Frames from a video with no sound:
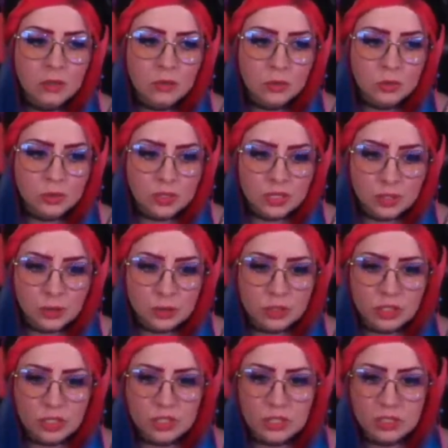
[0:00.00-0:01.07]
Erky
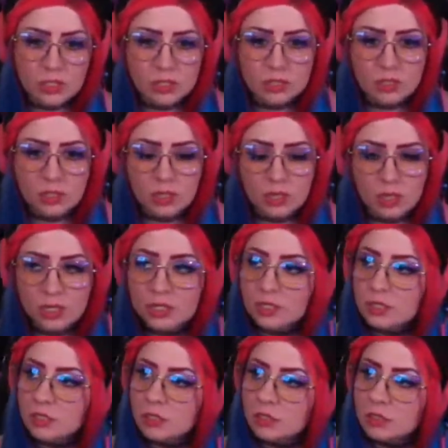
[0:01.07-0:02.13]
Durky.
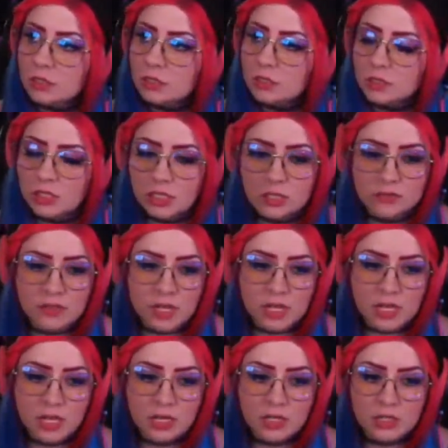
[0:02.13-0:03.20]
Let's see if they can
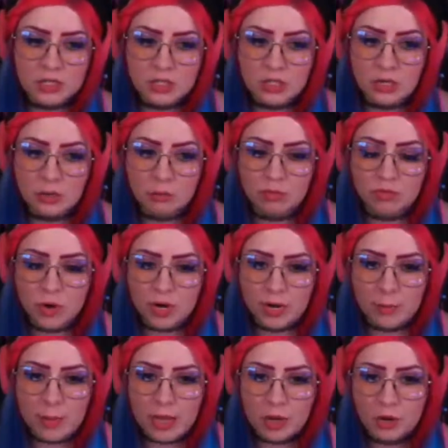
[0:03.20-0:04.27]
get a gen done before I get
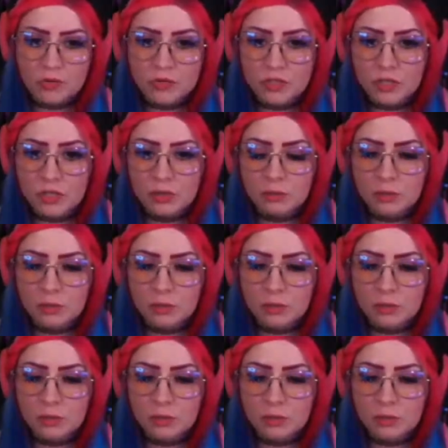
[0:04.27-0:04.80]
back over to them.